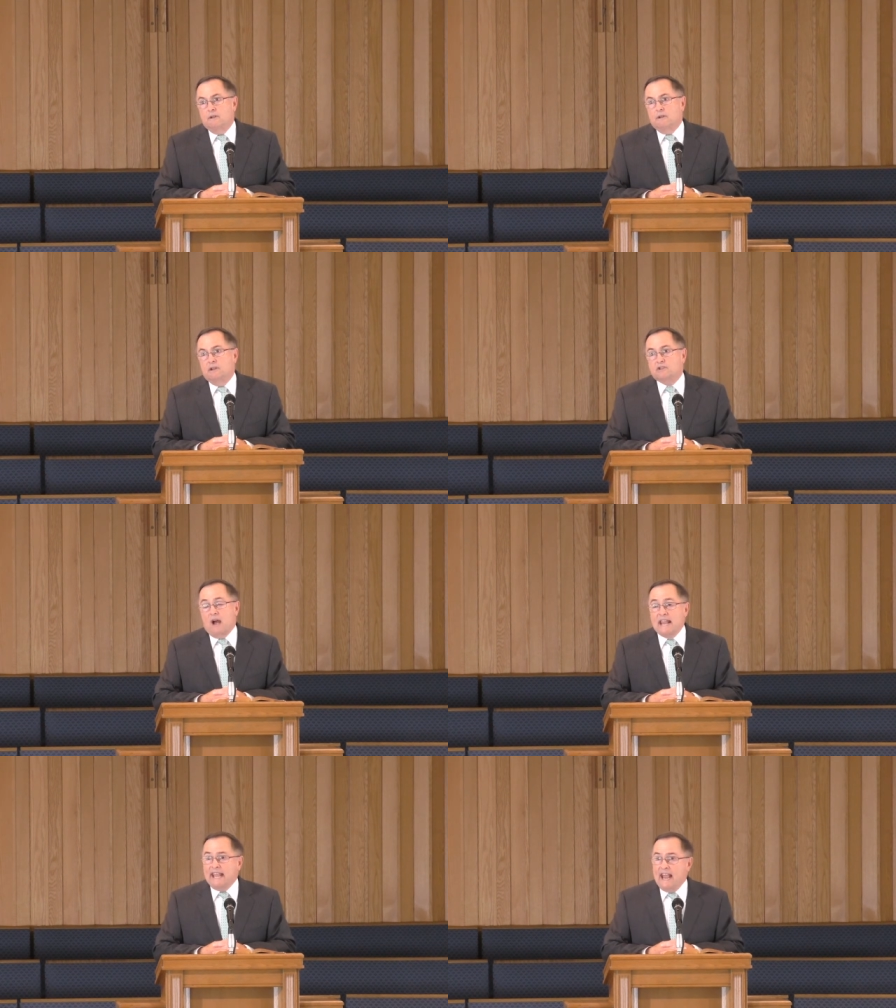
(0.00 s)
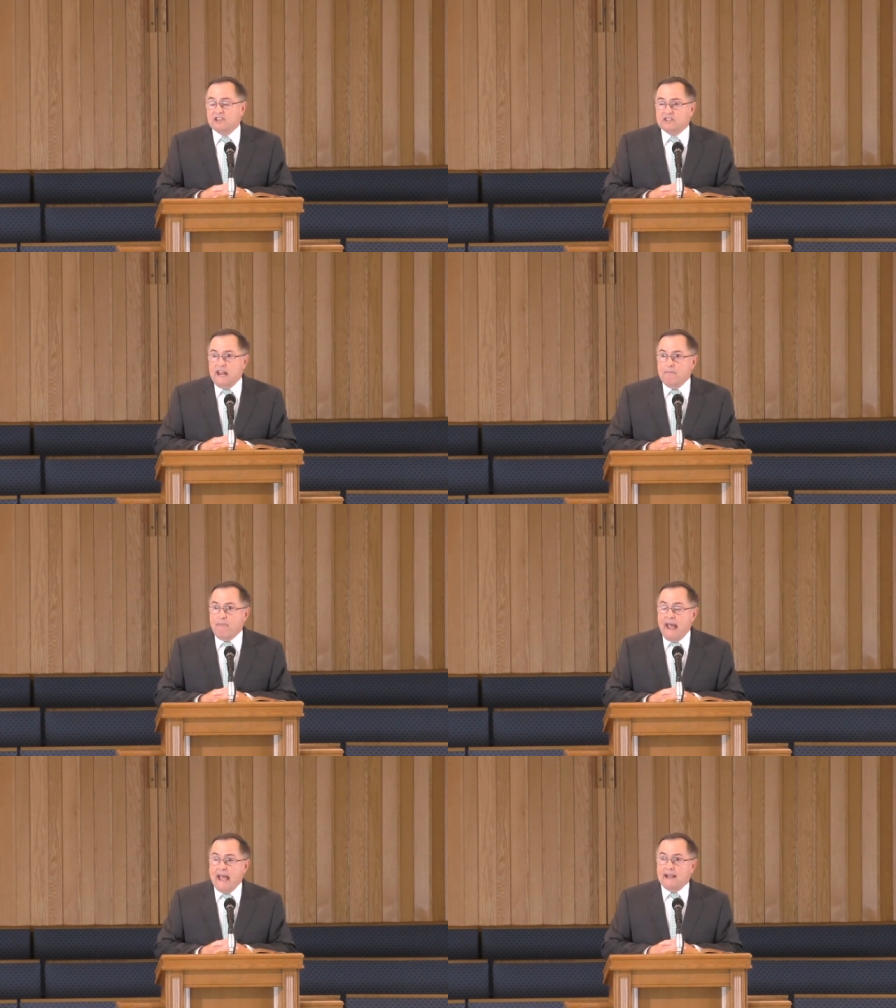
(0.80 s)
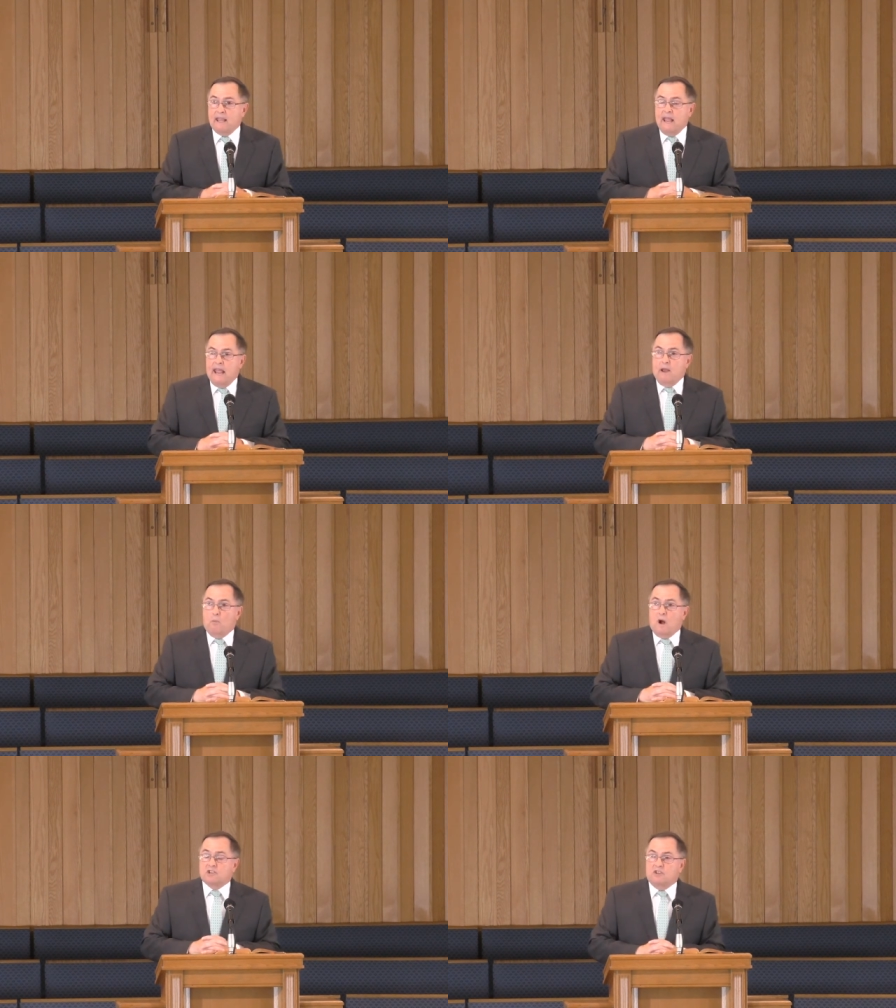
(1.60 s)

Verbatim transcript: And so I can't stand back and watch